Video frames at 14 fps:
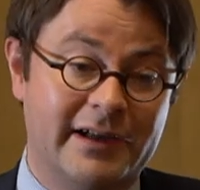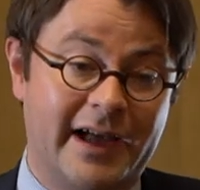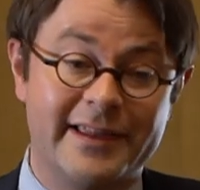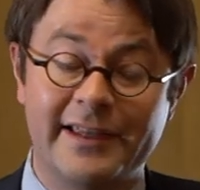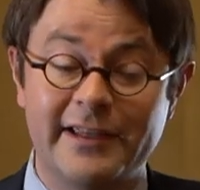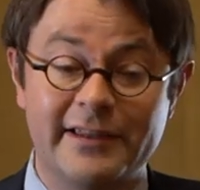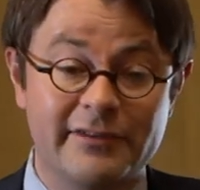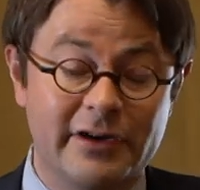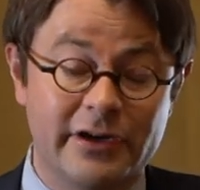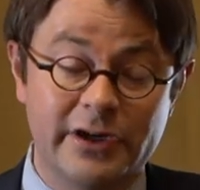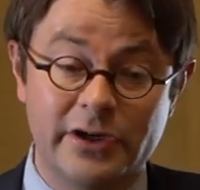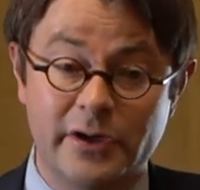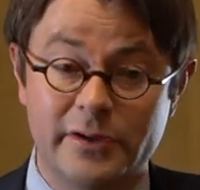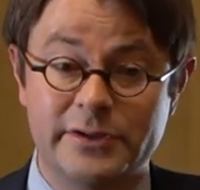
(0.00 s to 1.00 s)
I think the
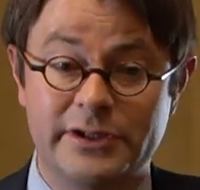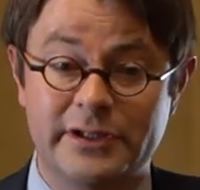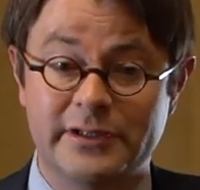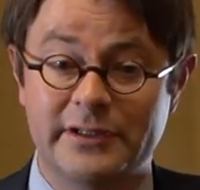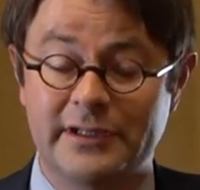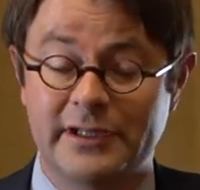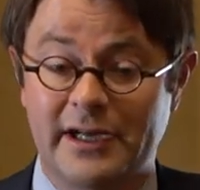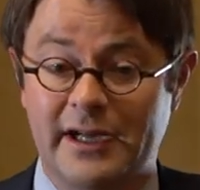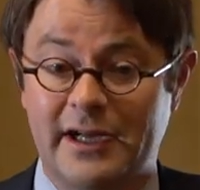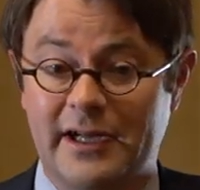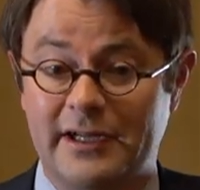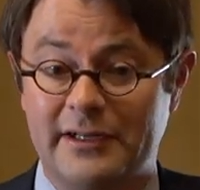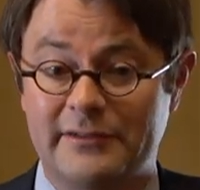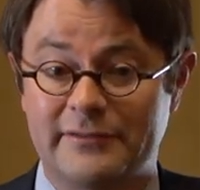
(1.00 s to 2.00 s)
very notion
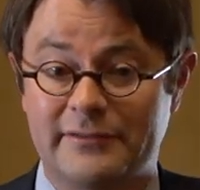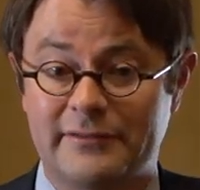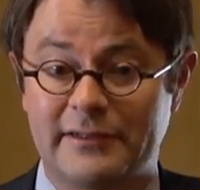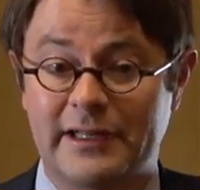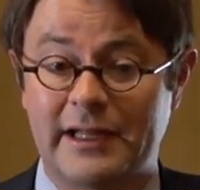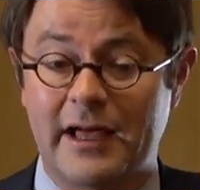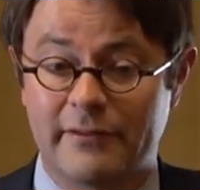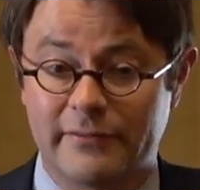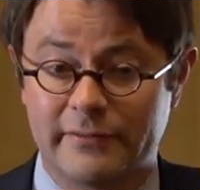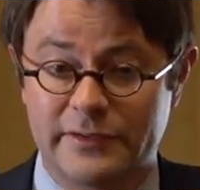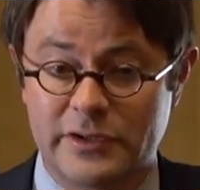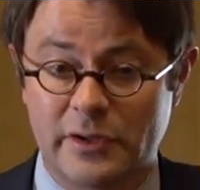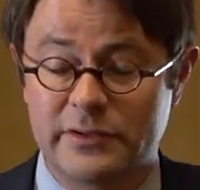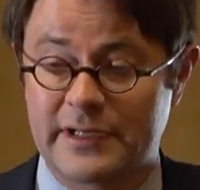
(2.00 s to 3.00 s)
of
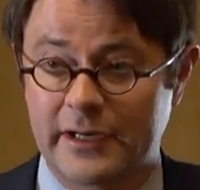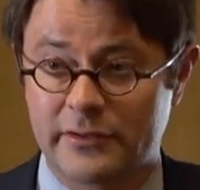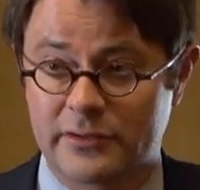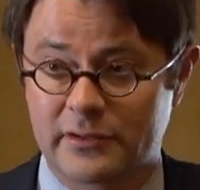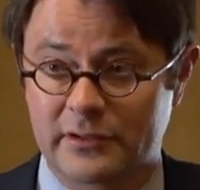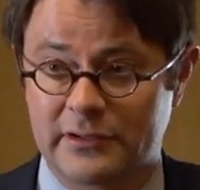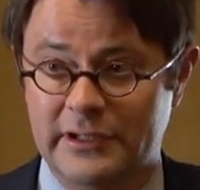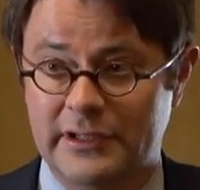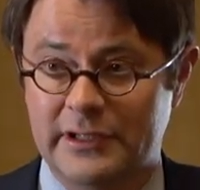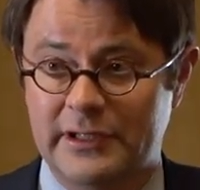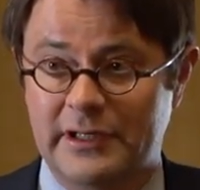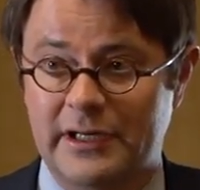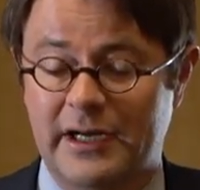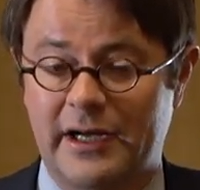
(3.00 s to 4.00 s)
love, so central
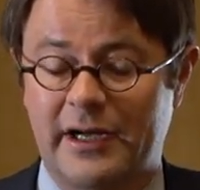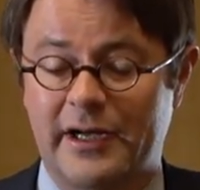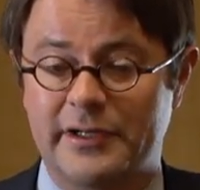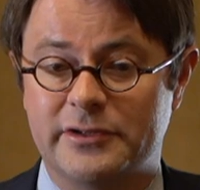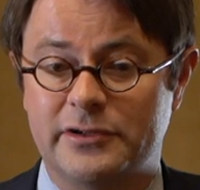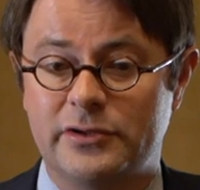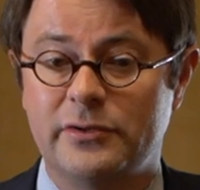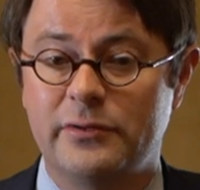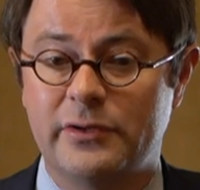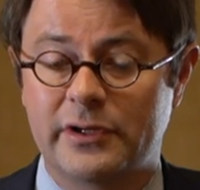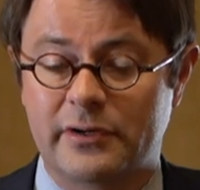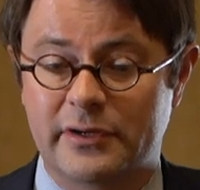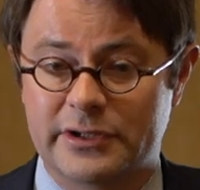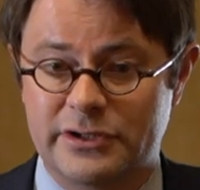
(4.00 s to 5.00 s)
uh, to
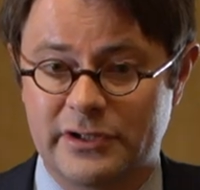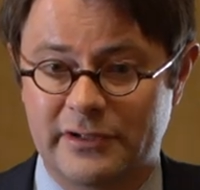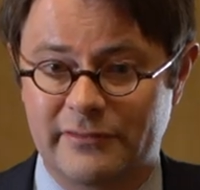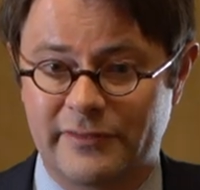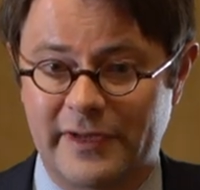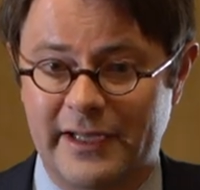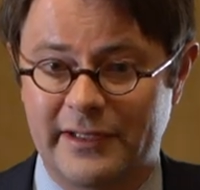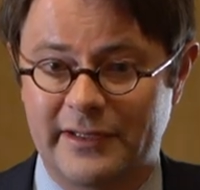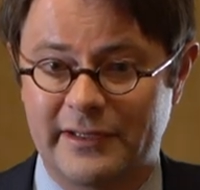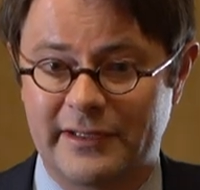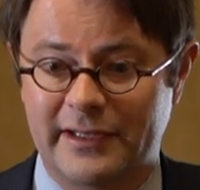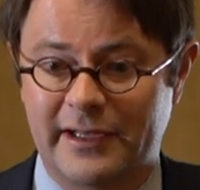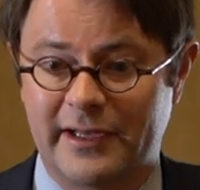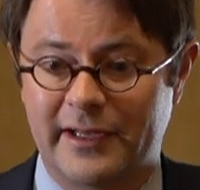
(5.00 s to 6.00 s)
the Christian faith,
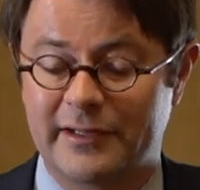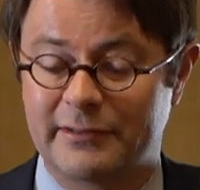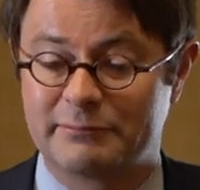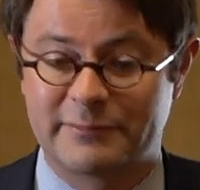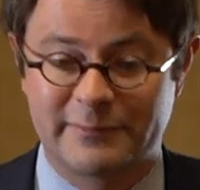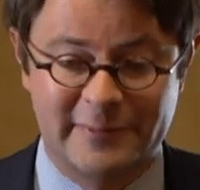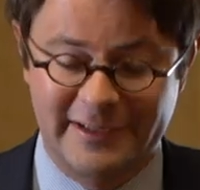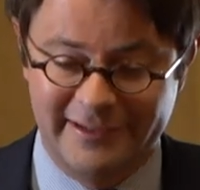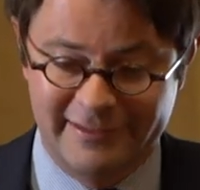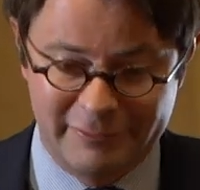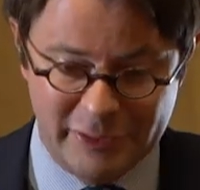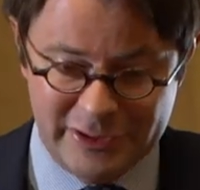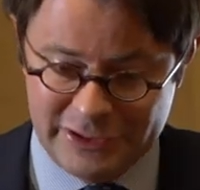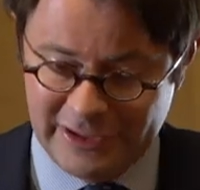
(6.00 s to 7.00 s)
um,
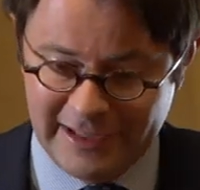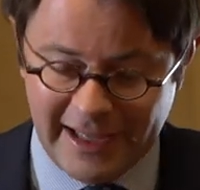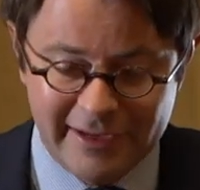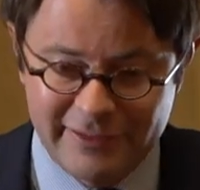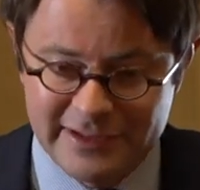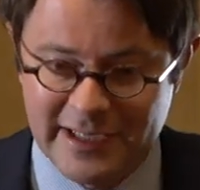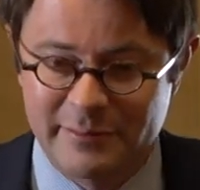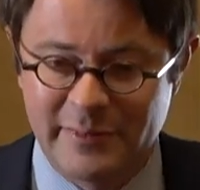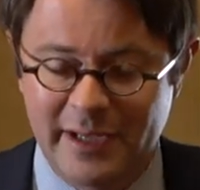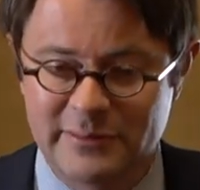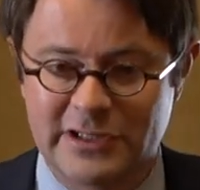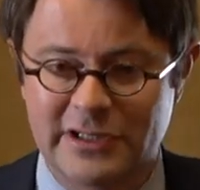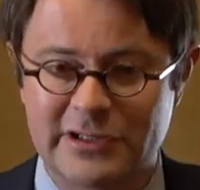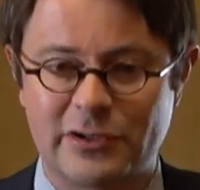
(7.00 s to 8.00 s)
Christian life is
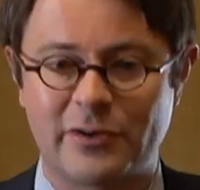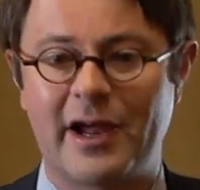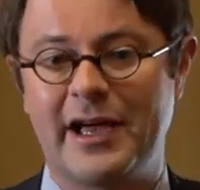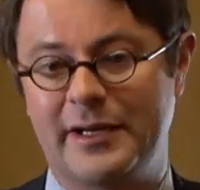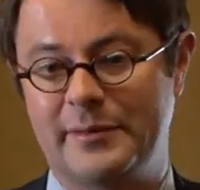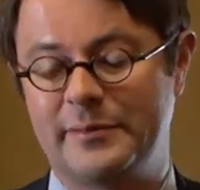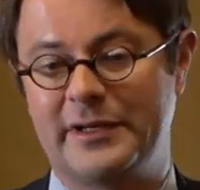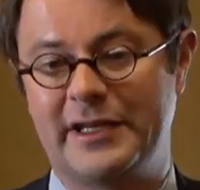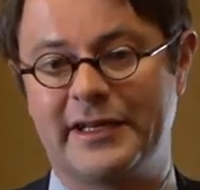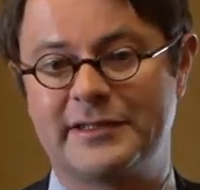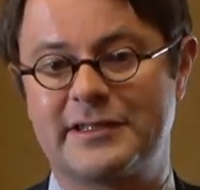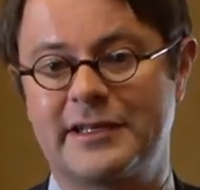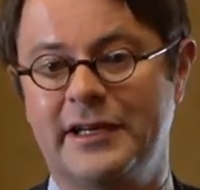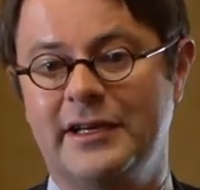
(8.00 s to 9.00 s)
sometimes described
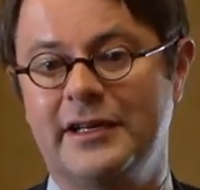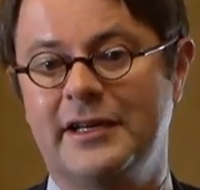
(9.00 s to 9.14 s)
as